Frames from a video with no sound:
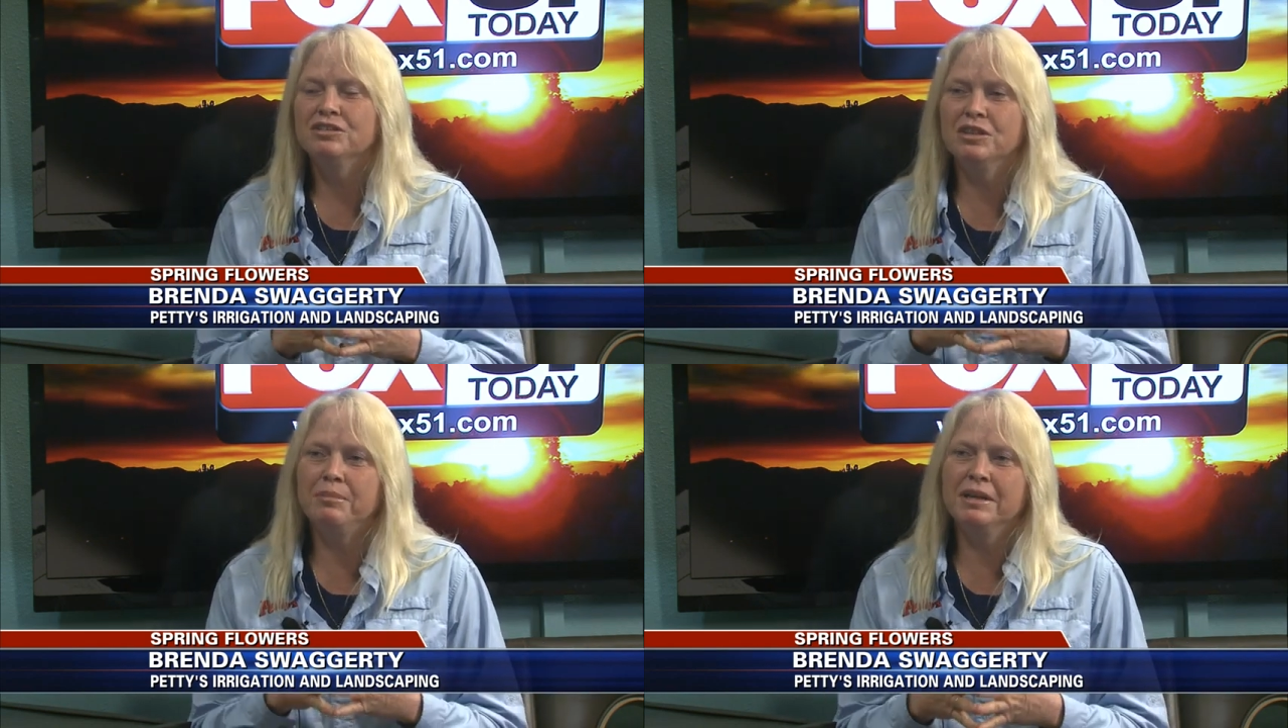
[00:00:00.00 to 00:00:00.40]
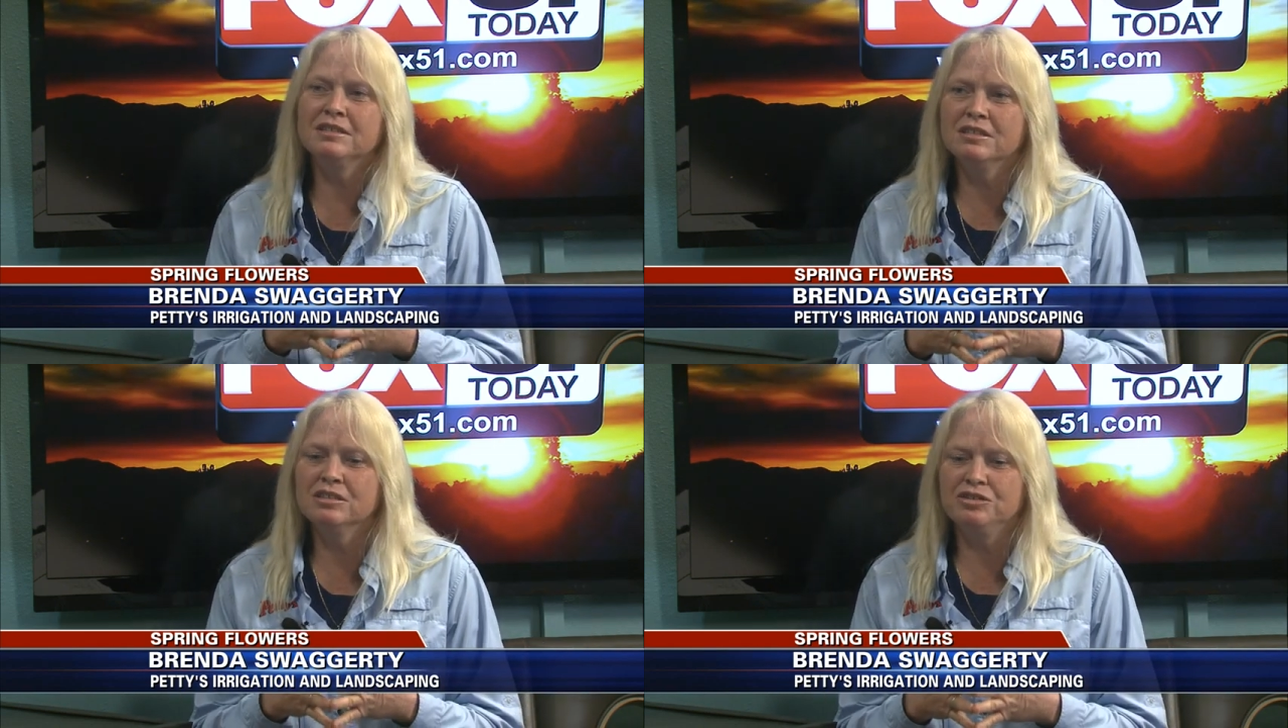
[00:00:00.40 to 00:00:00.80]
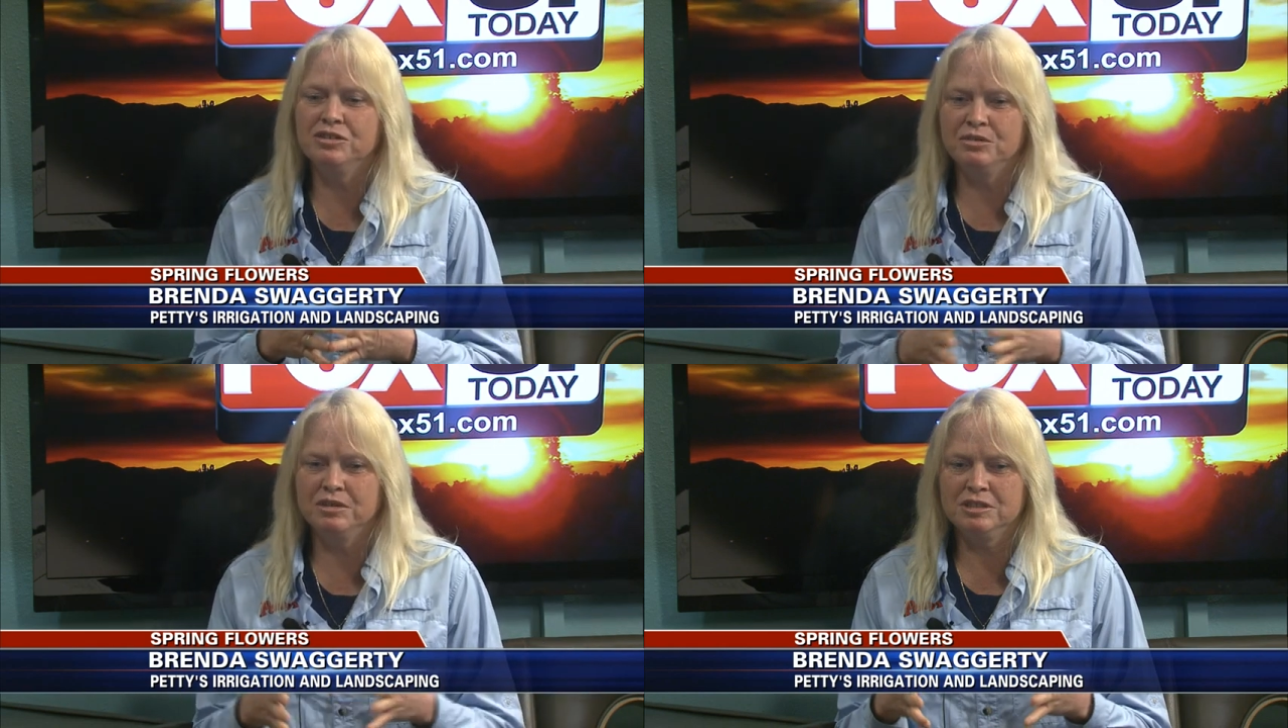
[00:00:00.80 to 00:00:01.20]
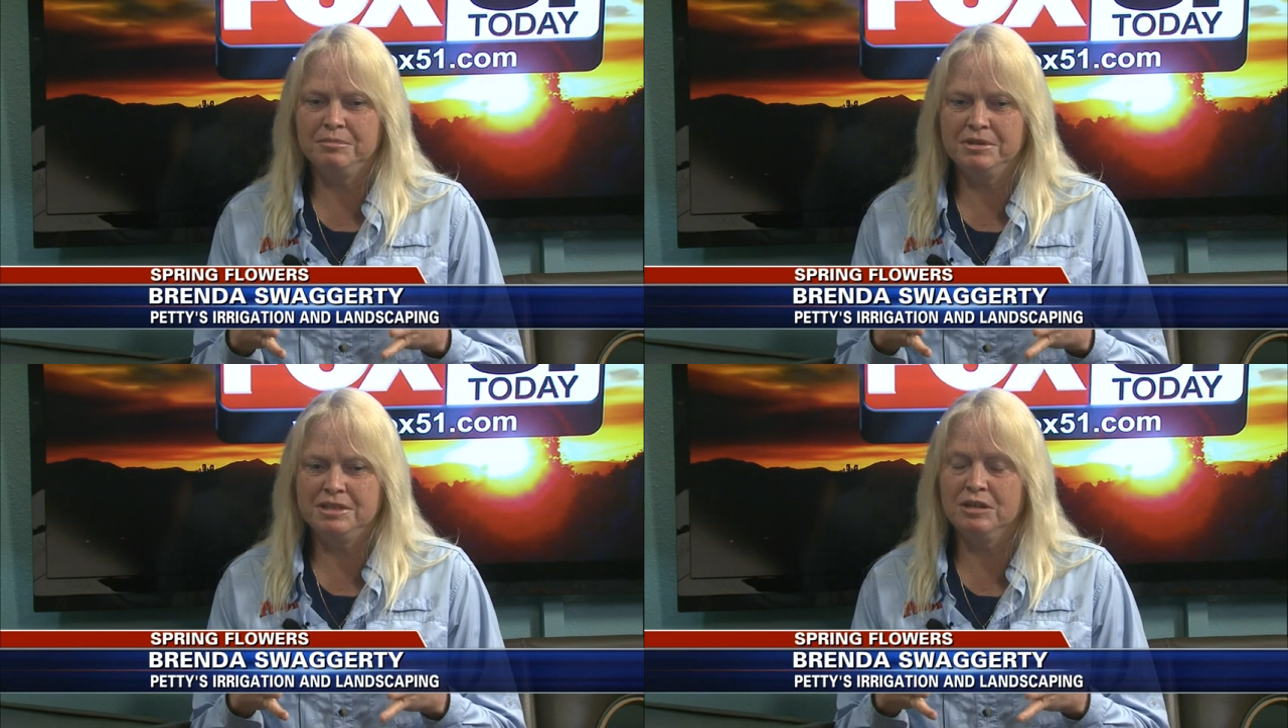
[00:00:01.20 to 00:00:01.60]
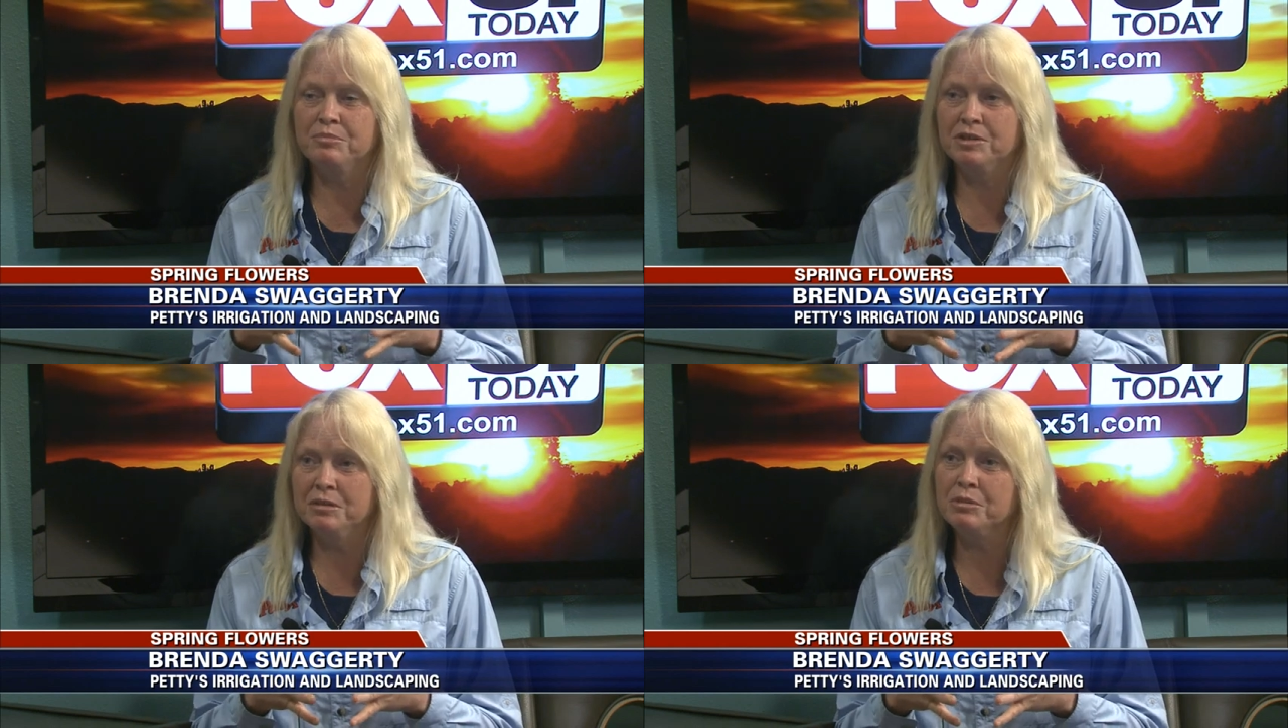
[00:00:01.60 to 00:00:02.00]
So the best thing to do is to put
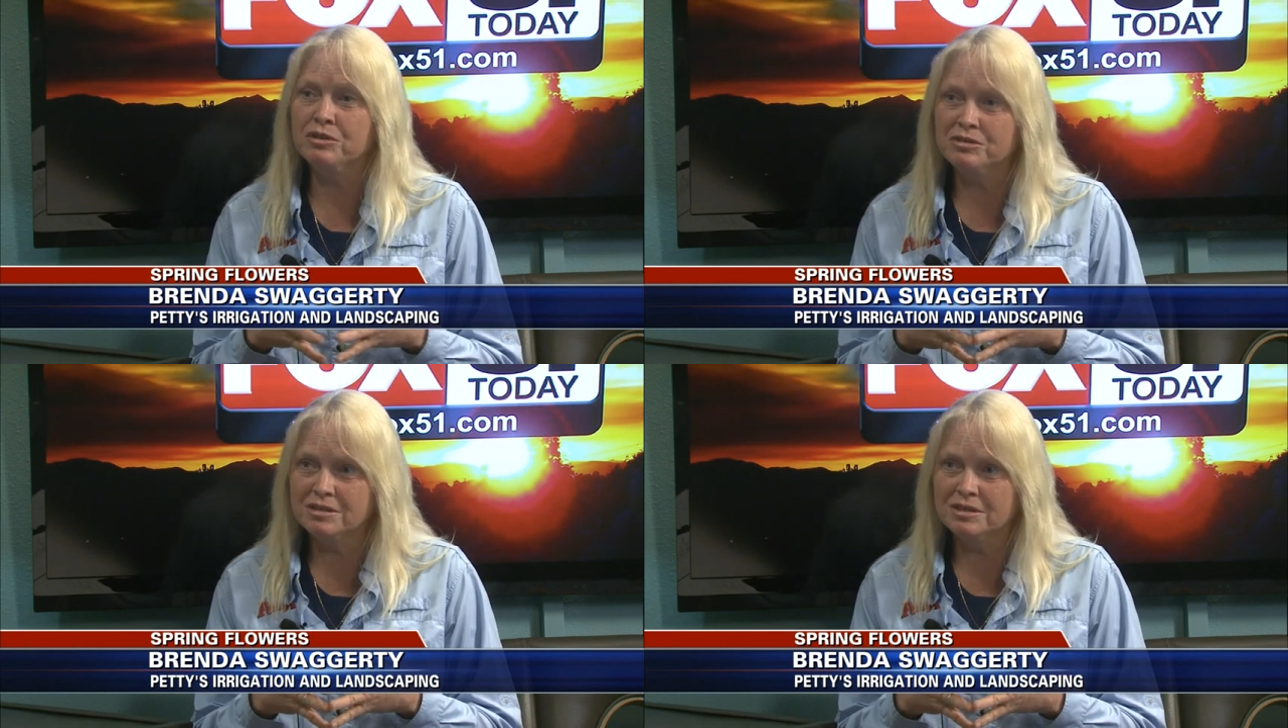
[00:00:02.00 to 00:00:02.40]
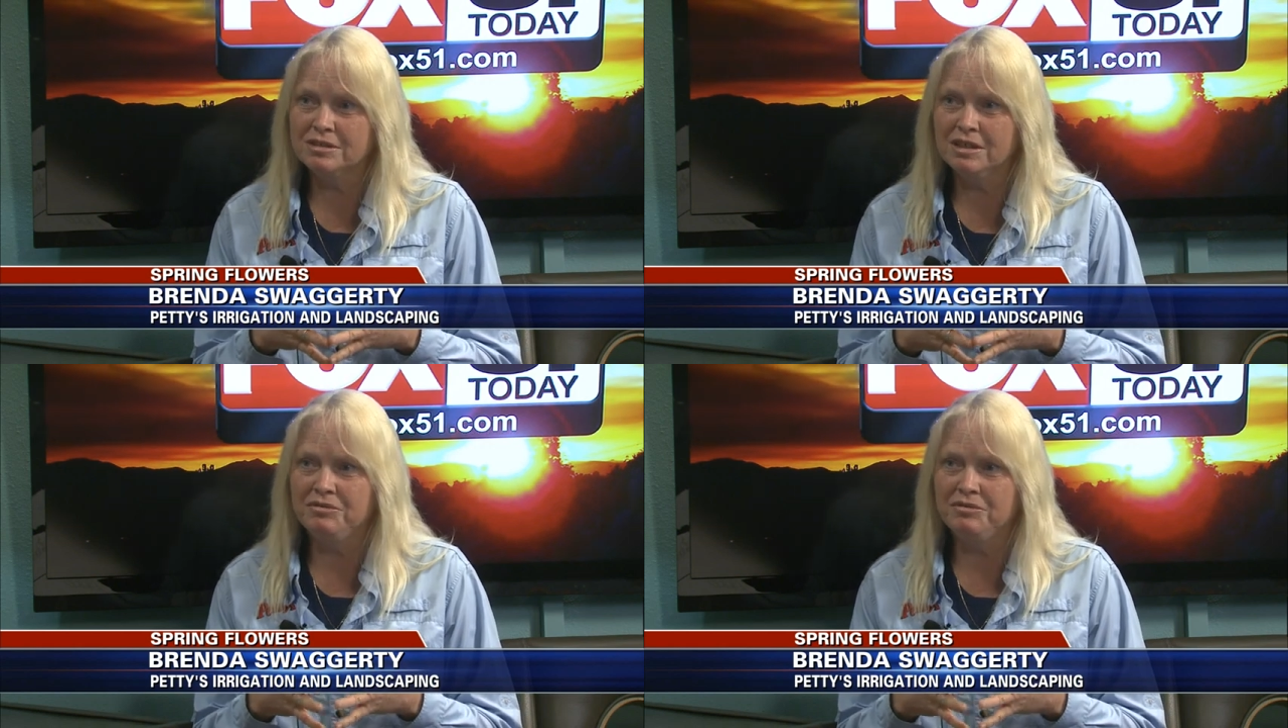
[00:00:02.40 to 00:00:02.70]
down pre-emergence